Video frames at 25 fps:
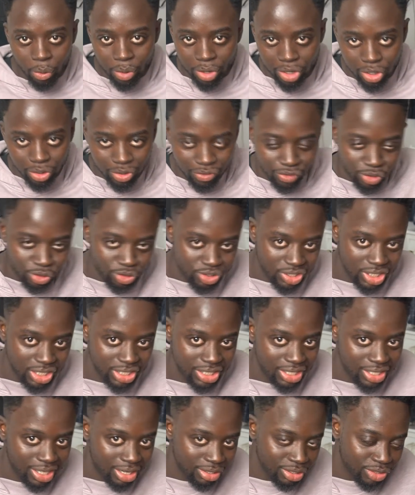window. If you do
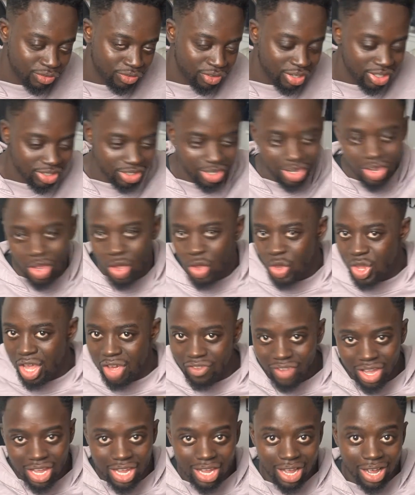16 hours fast, you
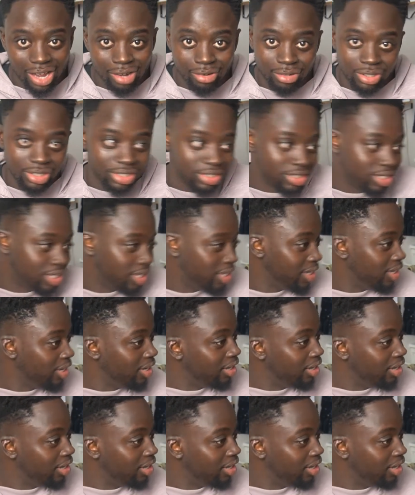have 8 hours